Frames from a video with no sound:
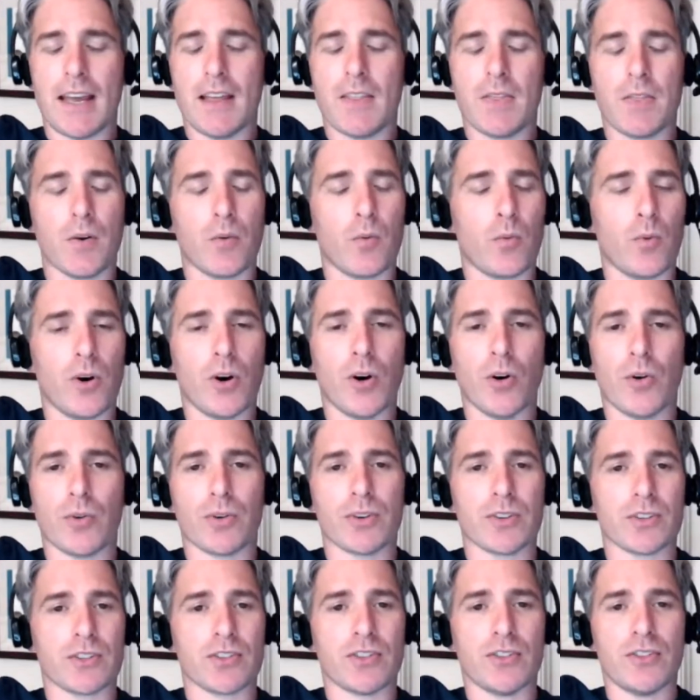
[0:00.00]
The world
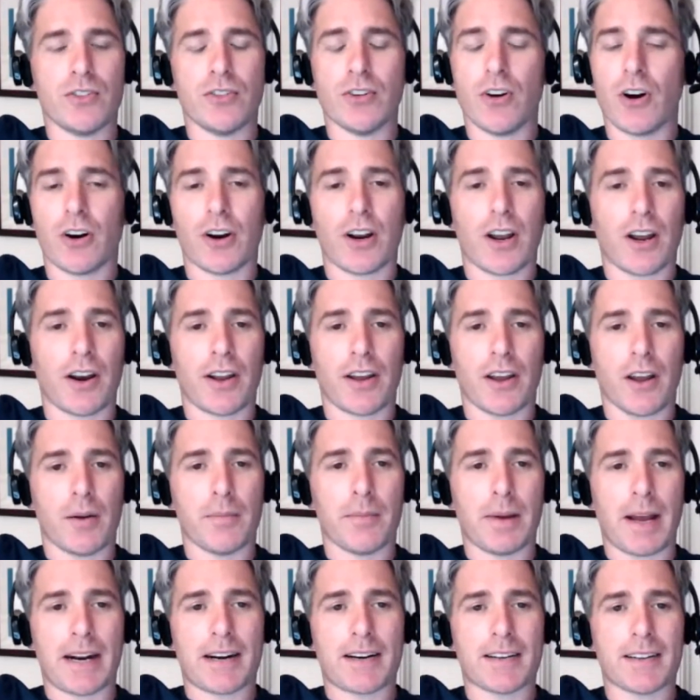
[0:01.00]
is not going to go
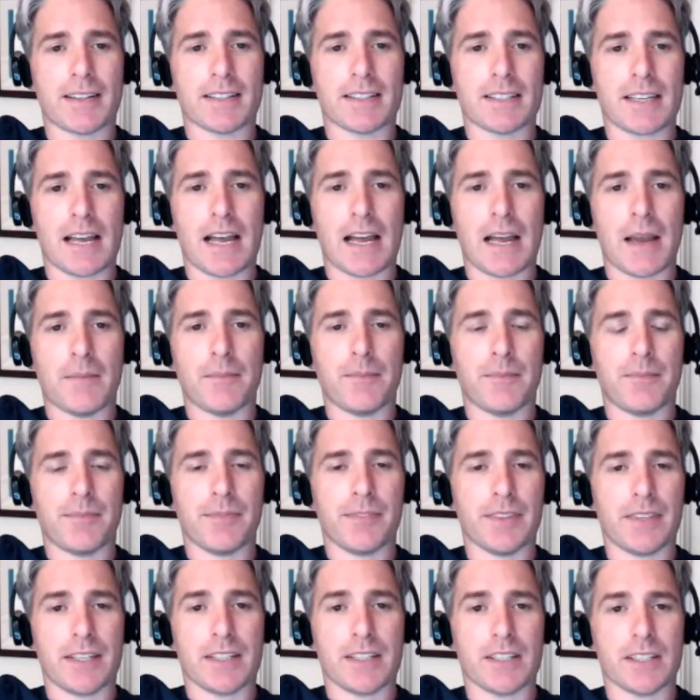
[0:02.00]
back to the same.
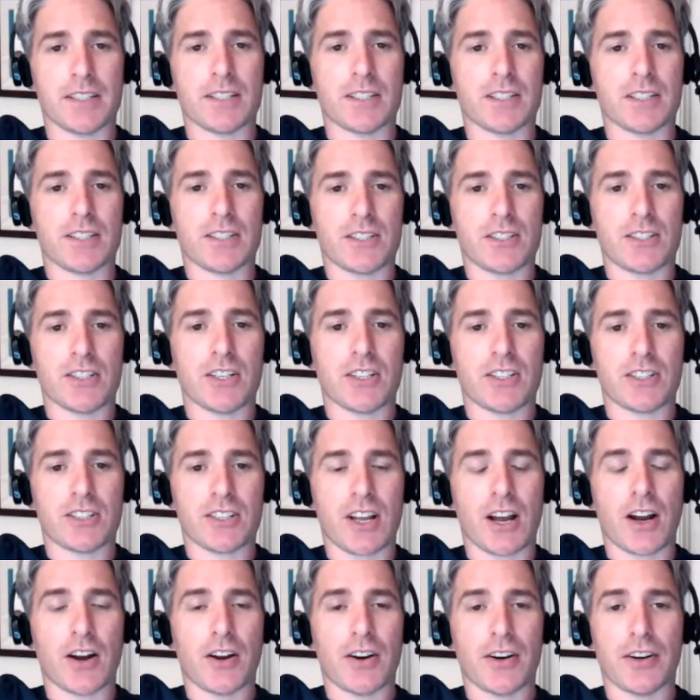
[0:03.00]
This is just
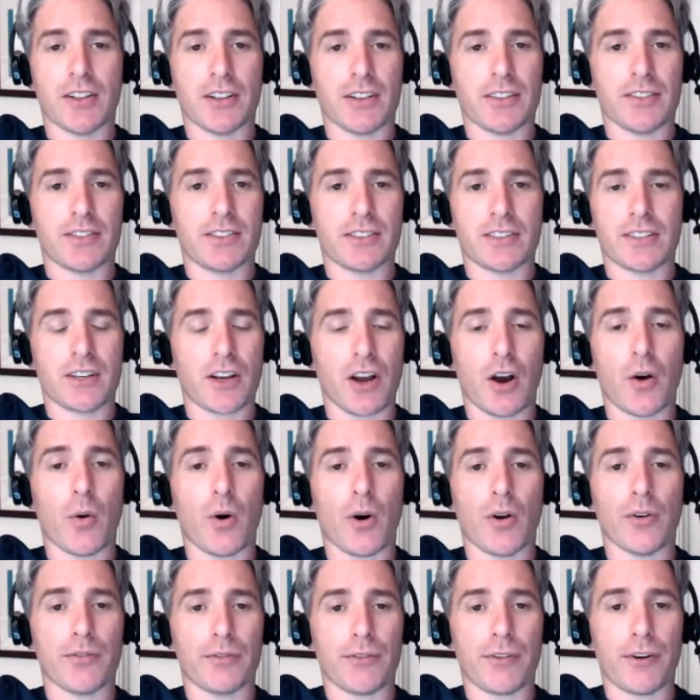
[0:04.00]
going to, to go
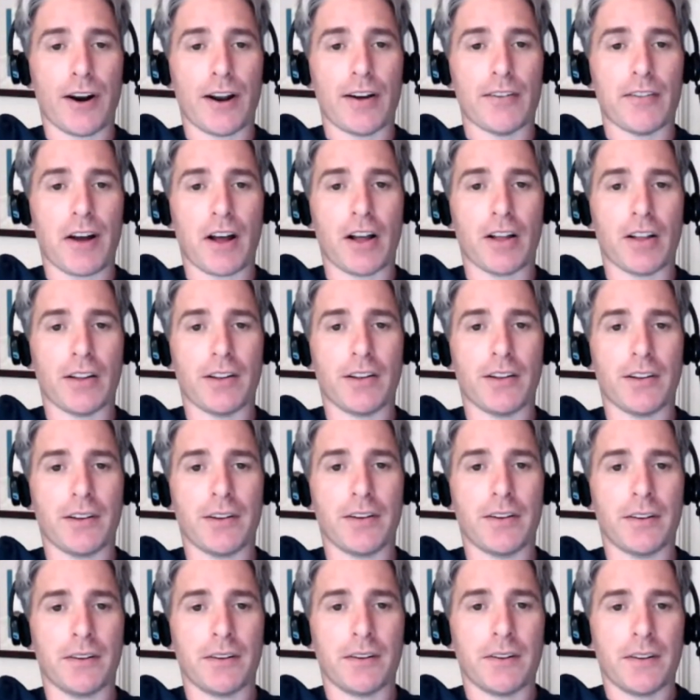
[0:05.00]
on forever
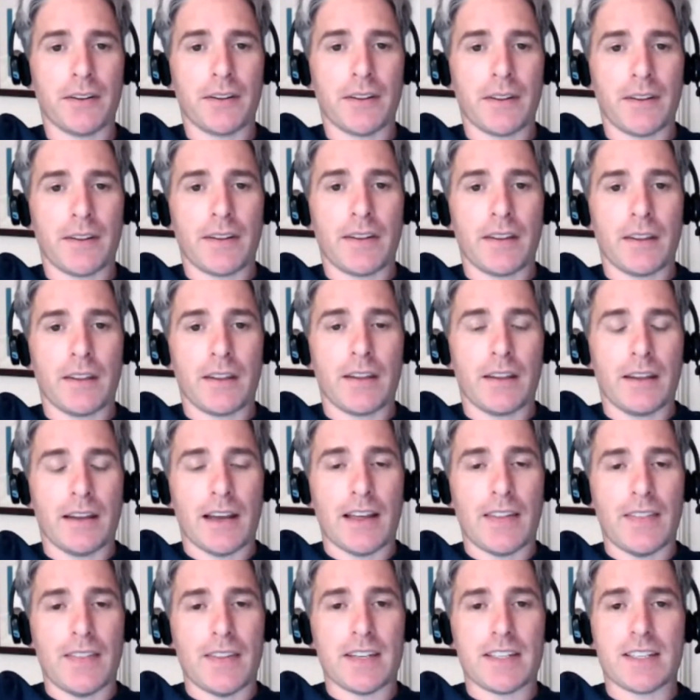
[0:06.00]

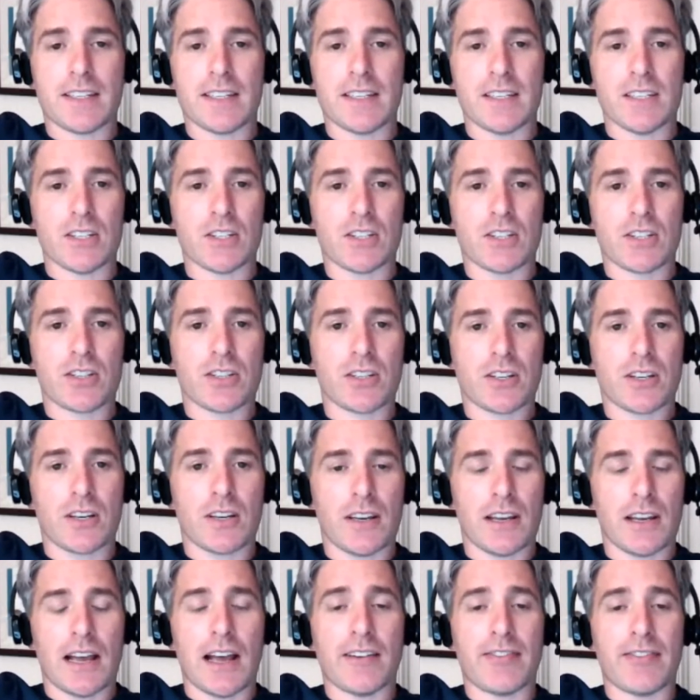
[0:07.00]
and this is
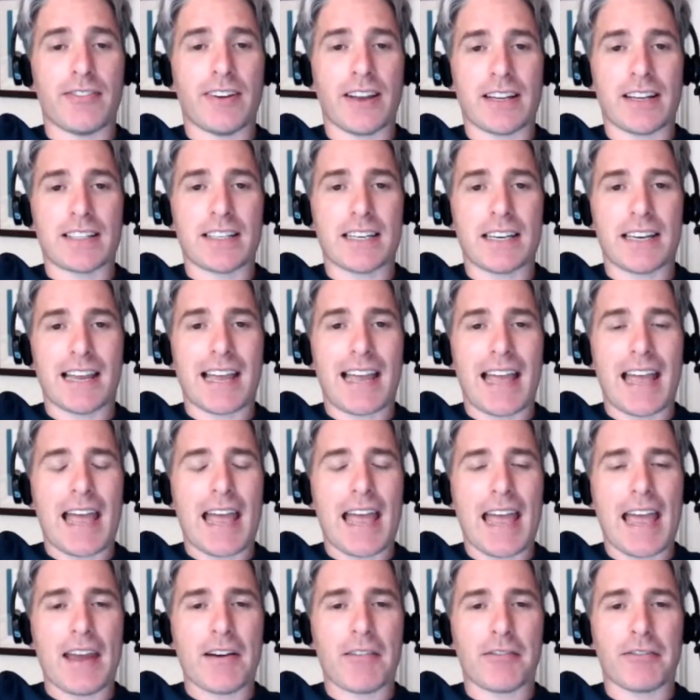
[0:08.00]
affecting
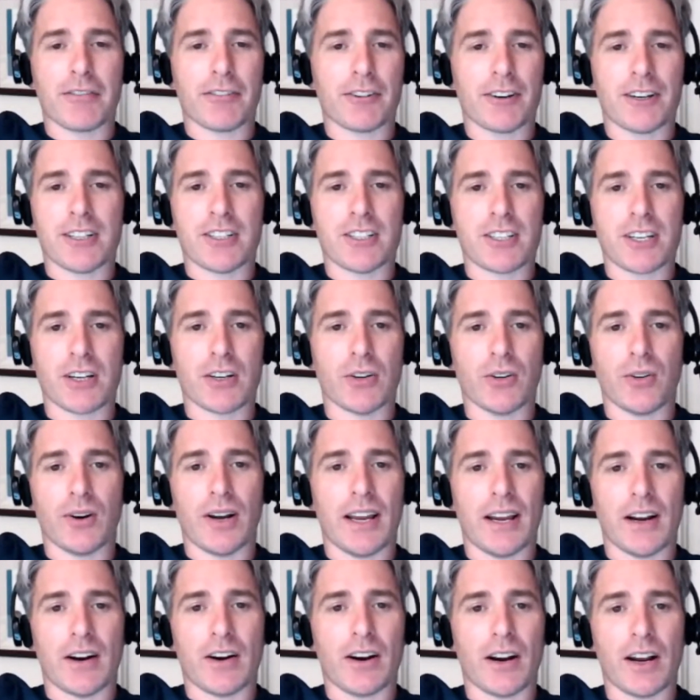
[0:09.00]
every single
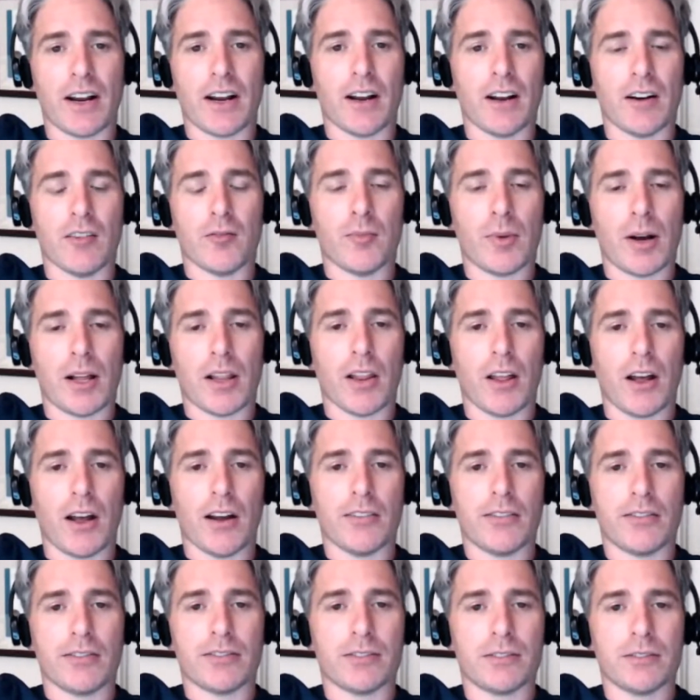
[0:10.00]
area of my
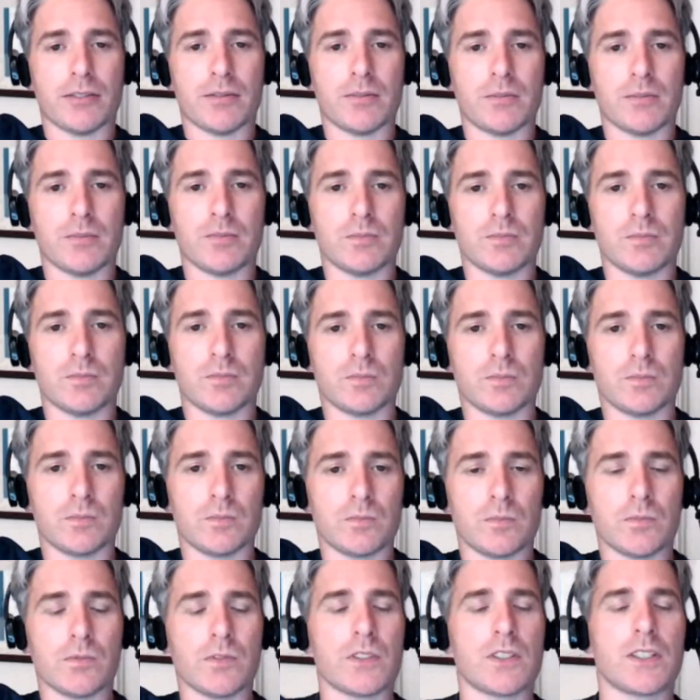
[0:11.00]
life.
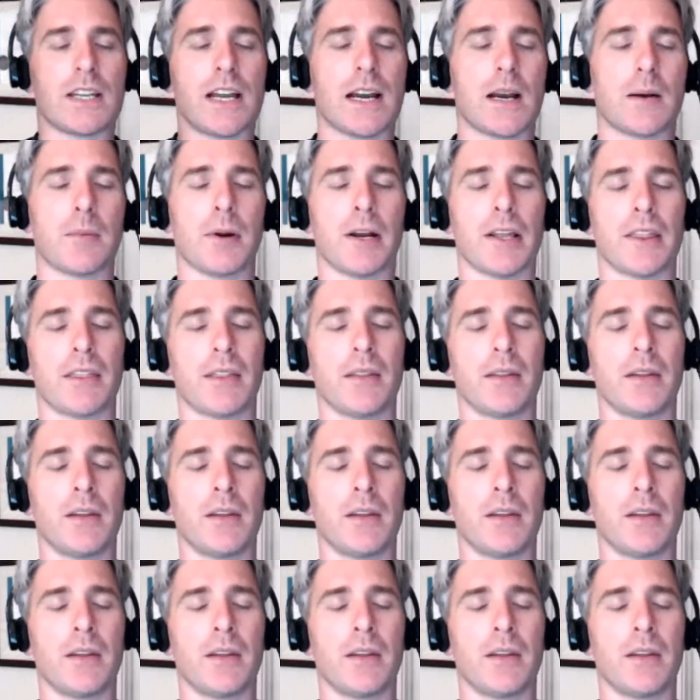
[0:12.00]
Just take a breath.